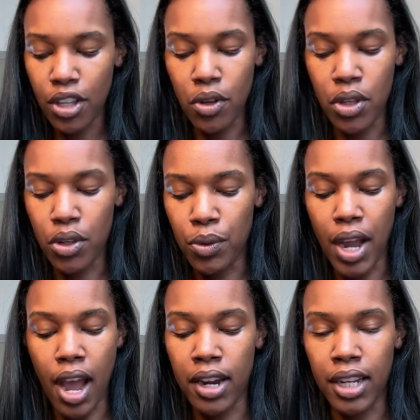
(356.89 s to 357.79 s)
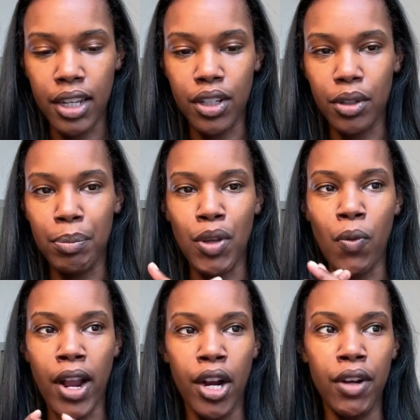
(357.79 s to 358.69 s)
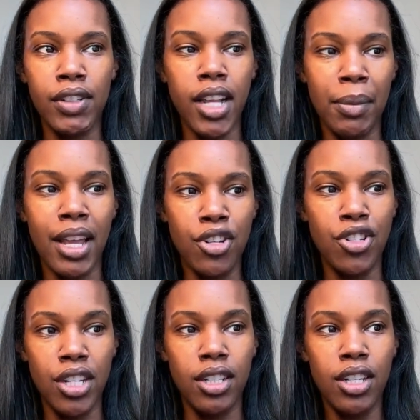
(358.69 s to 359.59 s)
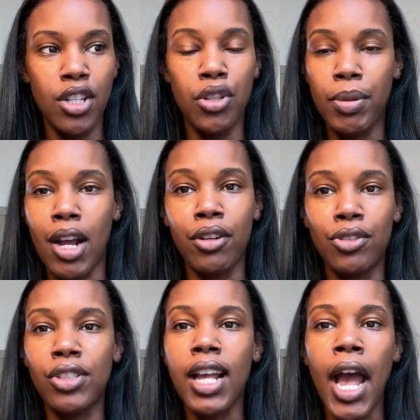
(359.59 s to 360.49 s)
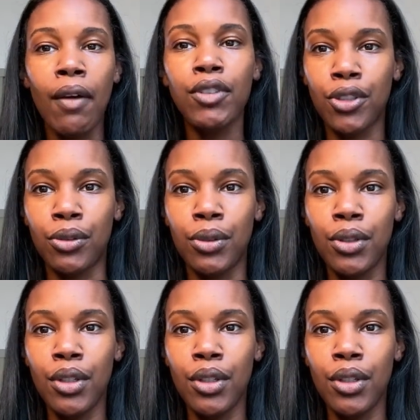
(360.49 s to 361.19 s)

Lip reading: you gotta beware of the type of energy you put out. You just have to.